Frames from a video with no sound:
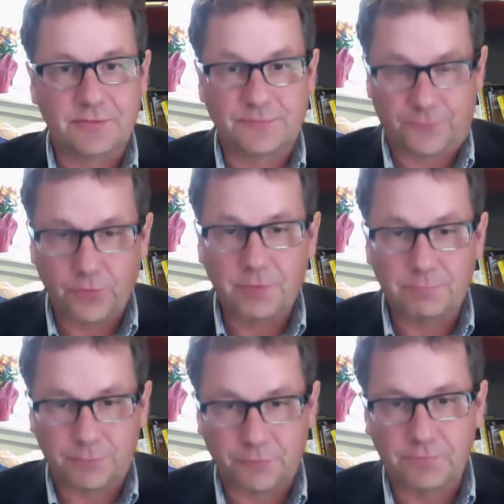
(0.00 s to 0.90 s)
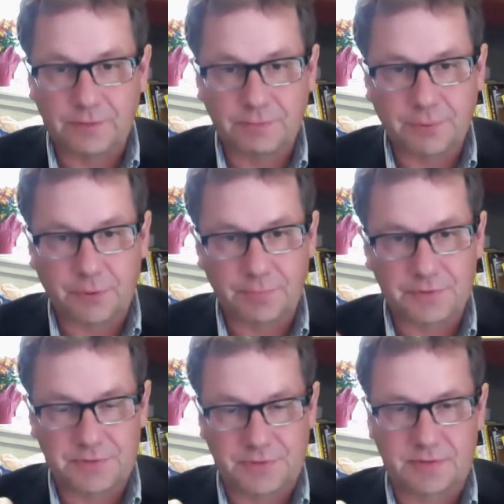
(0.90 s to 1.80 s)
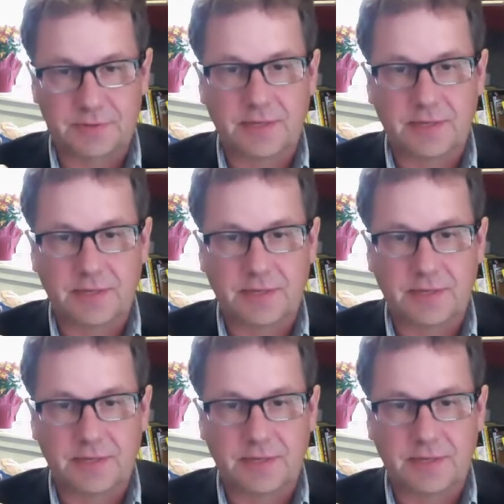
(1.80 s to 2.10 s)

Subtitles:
for improvement purposes